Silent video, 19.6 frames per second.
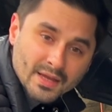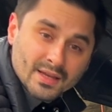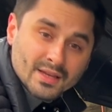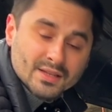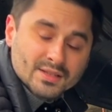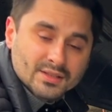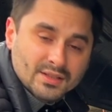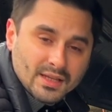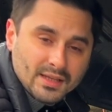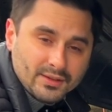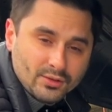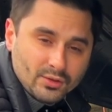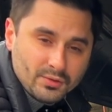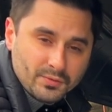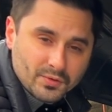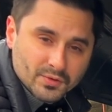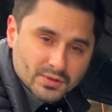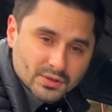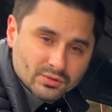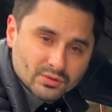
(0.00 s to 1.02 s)
Stay tuned
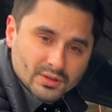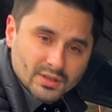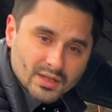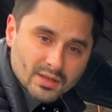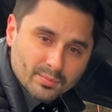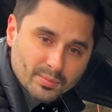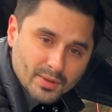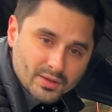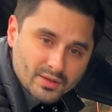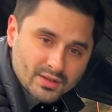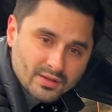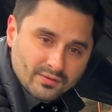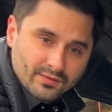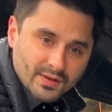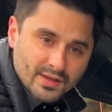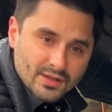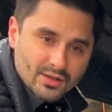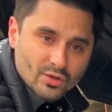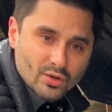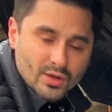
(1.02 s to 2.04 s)
for the reliability
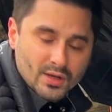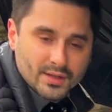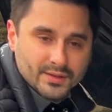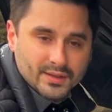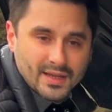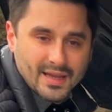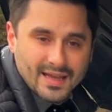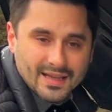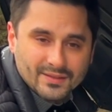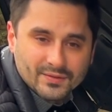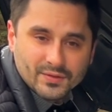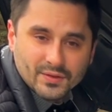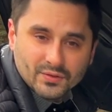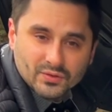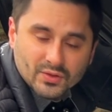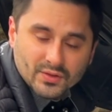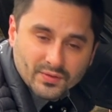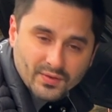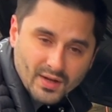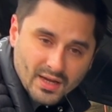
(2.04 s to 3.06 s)
video on the
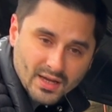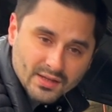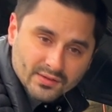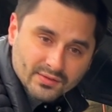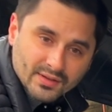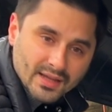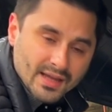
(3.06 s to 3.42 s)
N55